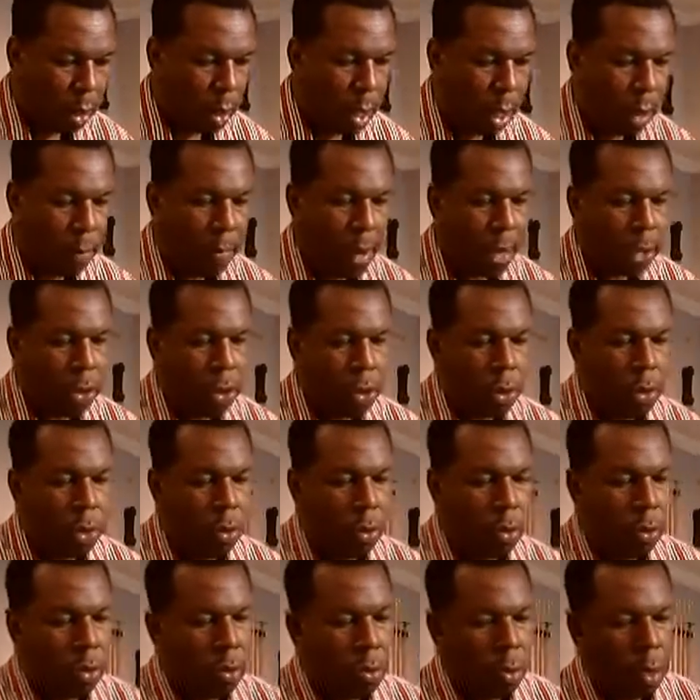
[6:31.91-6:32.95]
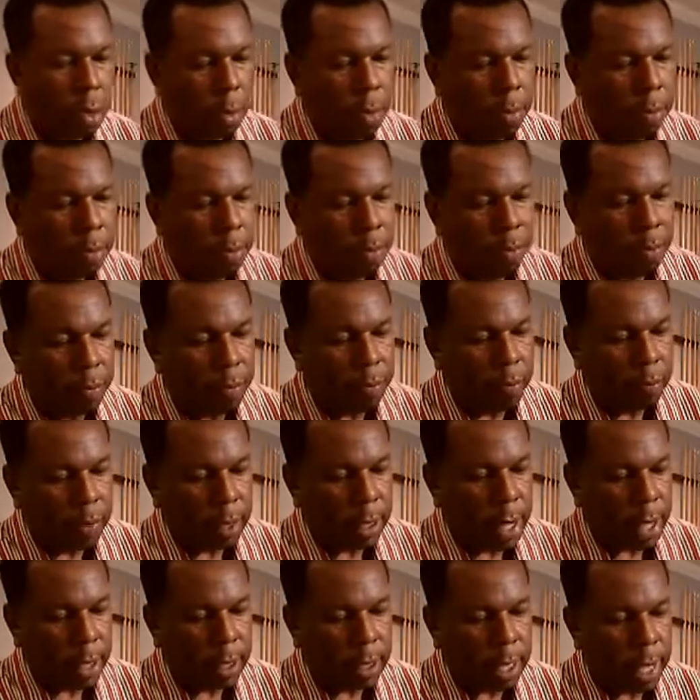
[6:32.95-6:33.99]
And make sure you
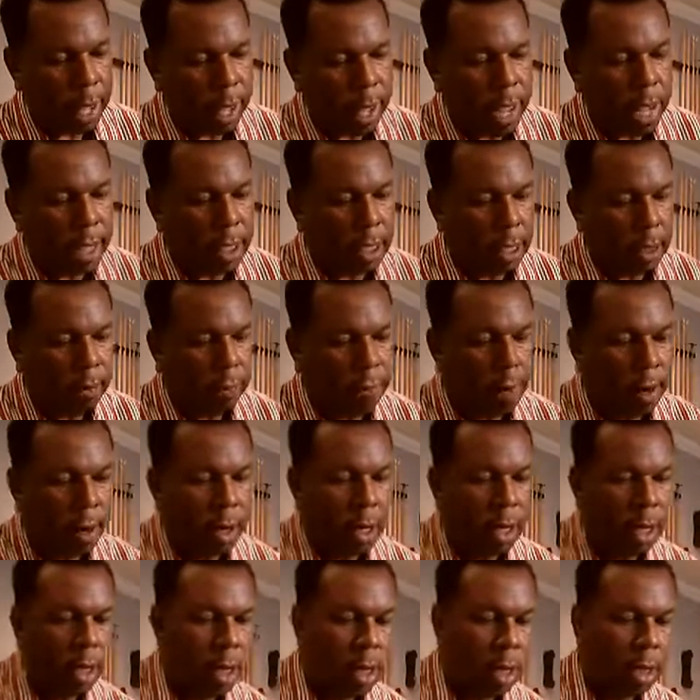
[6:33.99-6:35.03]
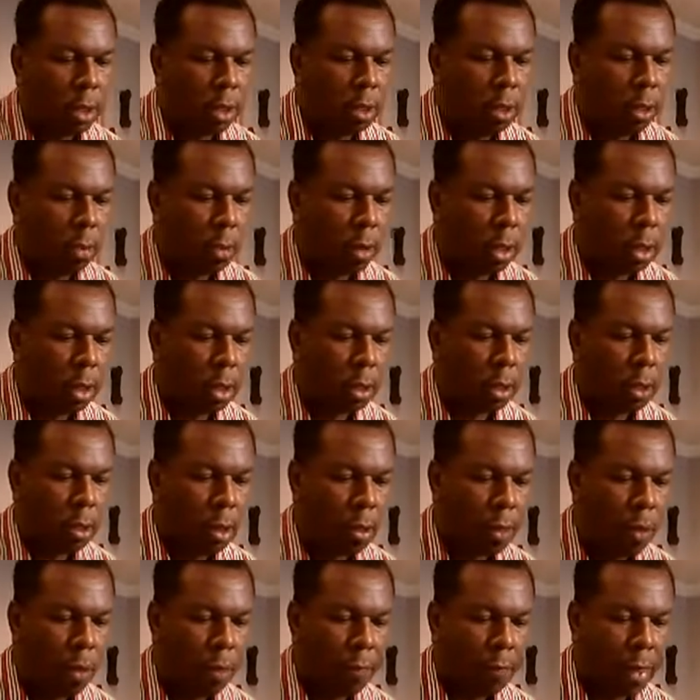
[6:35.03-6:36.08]
get the edges very good too, because you
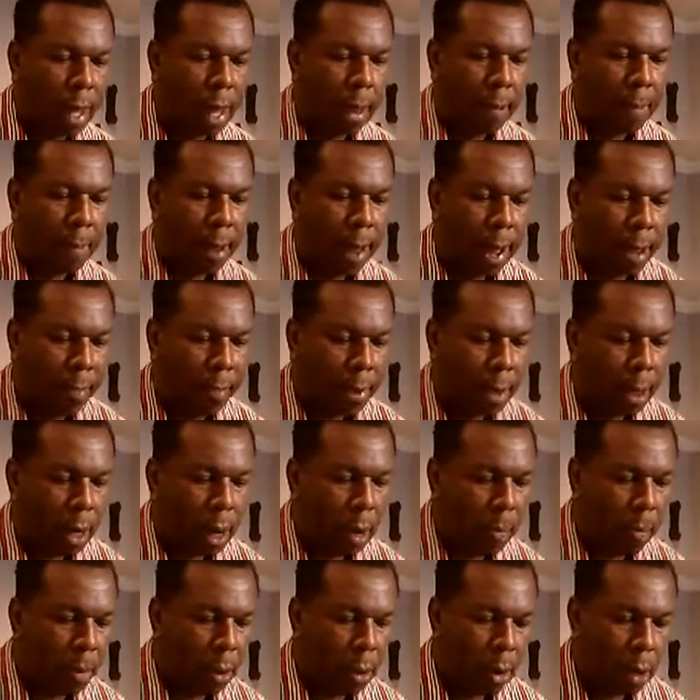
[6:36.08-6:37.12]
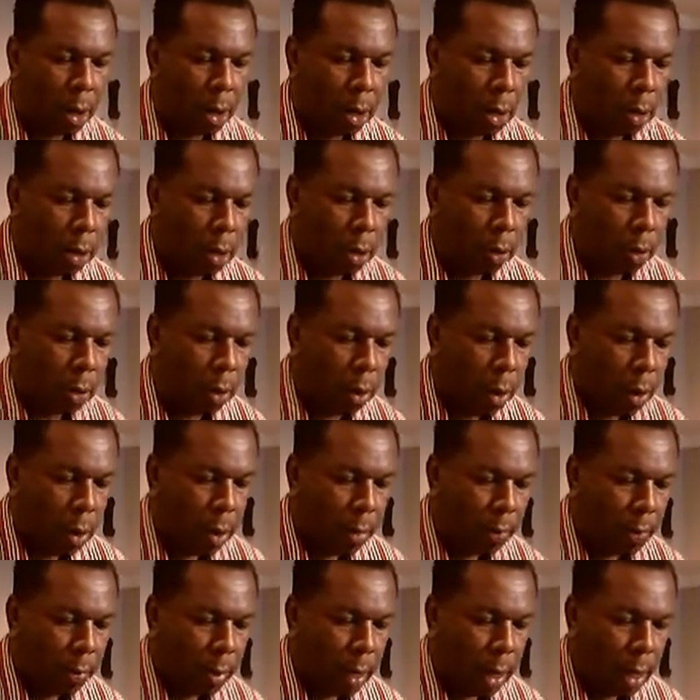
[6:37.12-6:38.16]
don't want that popping up on you
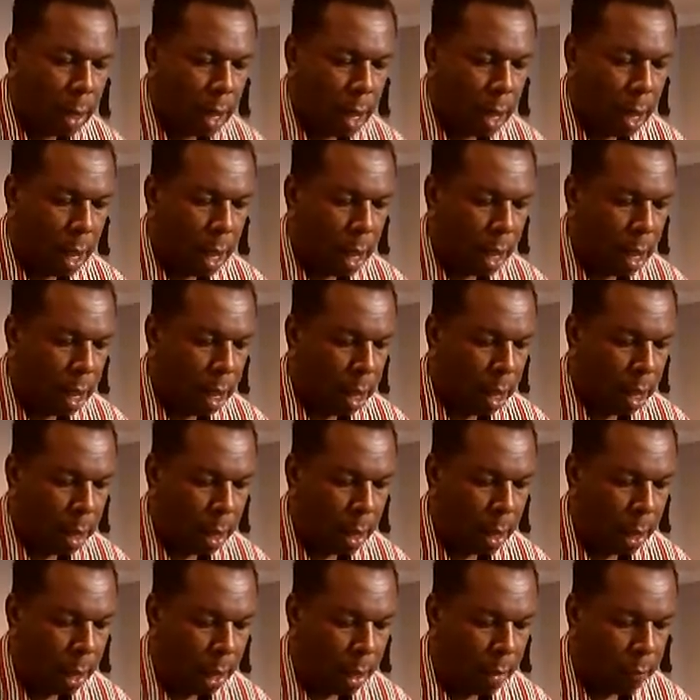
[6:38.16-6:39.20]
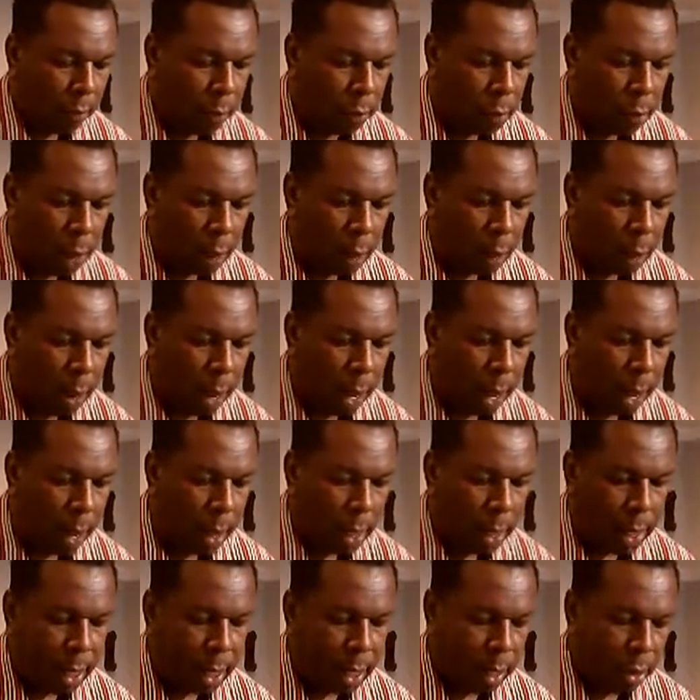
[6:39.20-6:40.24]
after a while
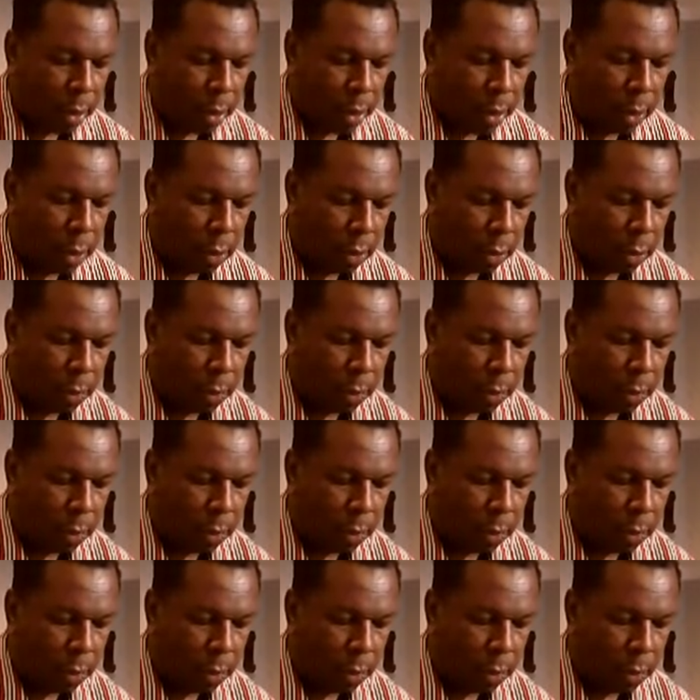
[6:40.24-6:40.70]
either.